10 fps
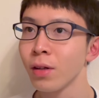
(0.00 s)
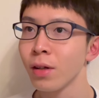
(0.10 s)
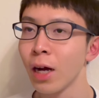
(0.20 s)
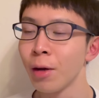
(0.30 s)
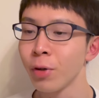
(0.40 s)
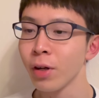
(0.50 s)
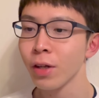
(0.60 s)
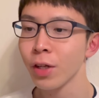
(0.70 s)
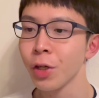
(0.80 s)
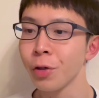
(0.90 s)
I'm really
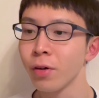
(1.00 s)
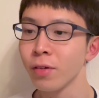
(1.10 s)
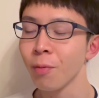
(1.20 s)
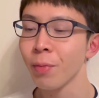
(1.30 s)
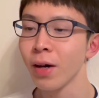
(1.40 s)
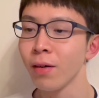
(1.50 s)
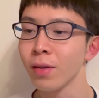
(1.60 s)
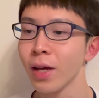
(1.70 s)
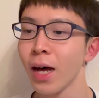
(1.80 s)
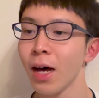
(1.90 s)
curious about
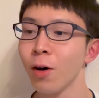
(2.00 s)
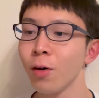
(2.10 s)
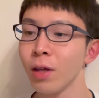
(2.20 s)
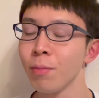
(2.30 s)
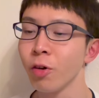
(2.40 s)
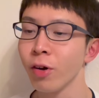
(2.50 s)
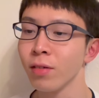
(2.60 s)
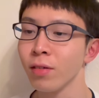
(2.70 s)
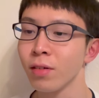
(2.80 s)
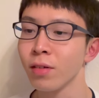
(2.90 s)
how
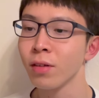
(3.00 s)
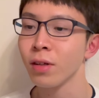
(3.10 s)
immigrants